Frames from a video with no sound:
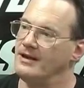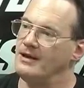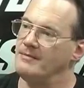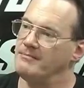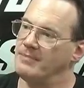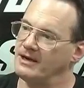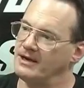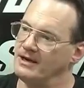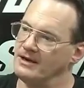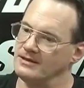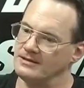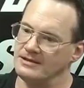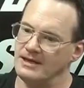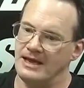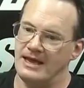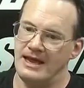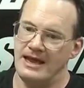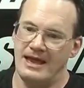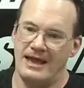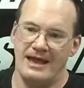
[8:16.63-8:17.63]
Because
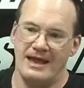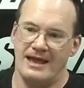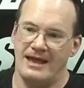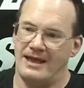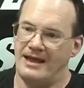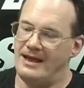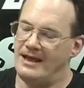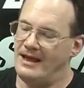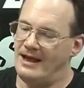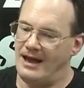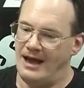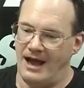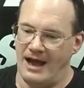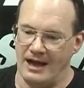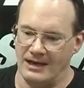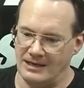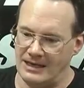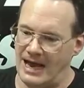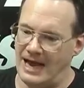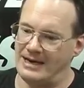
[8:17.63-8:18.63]
a
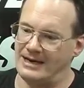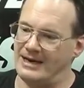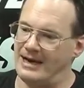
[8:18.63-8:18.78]
lot of